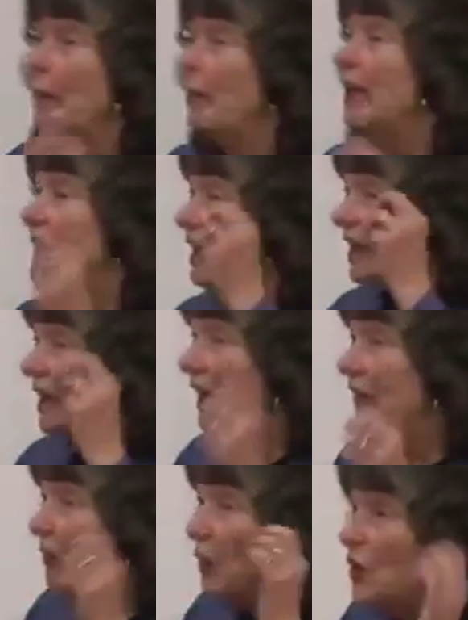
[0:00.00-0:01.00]
But
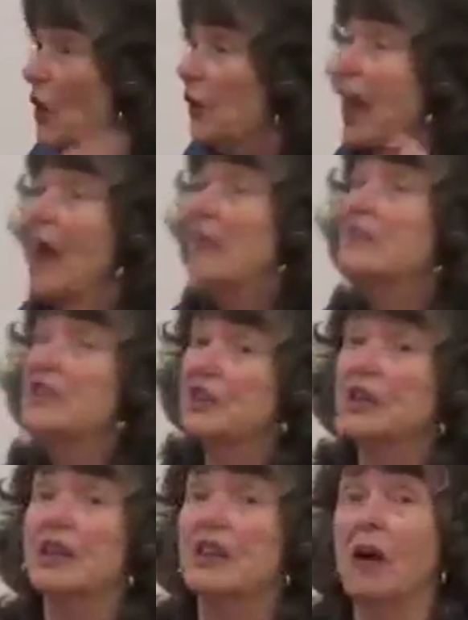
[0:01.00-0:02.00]
if you don't answer
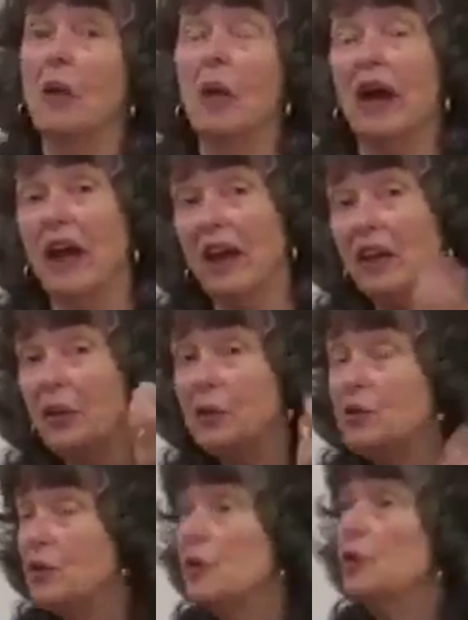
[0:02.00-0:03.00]
it that way, you
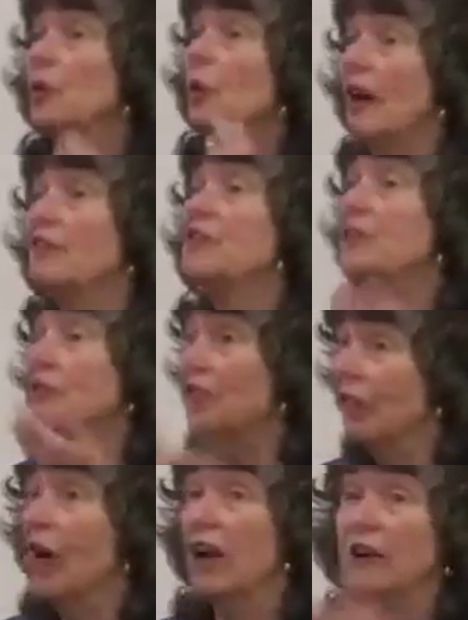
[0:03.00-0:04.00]
do have to
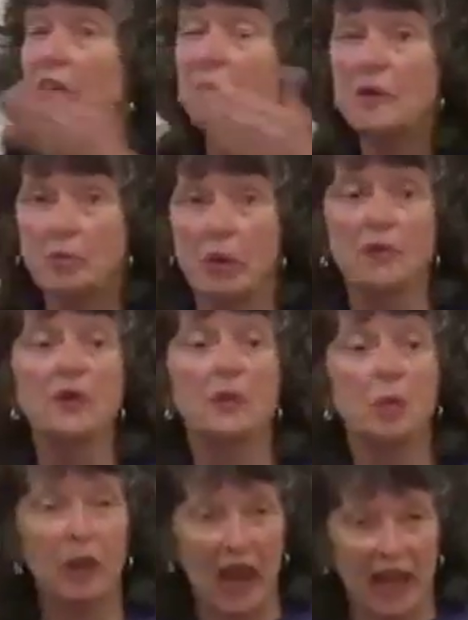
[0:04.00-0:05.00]
find a
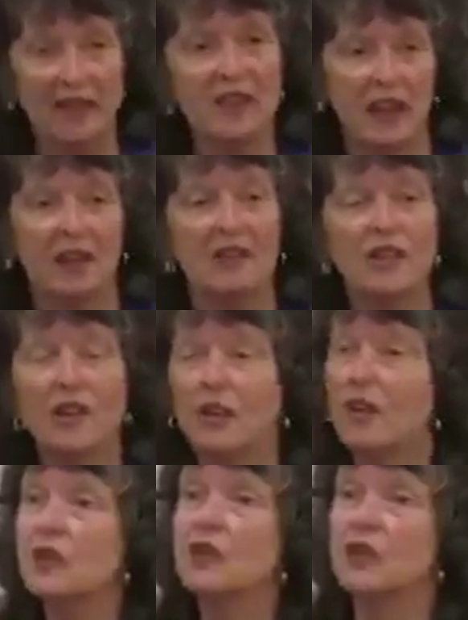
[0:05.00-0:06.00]
responsible answer to
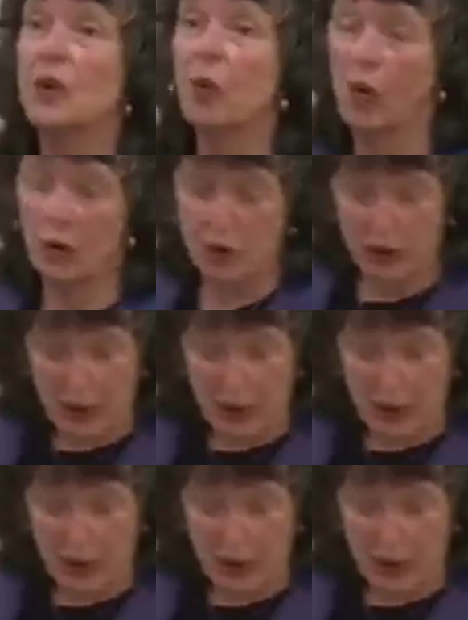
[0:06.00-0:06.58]
the so what.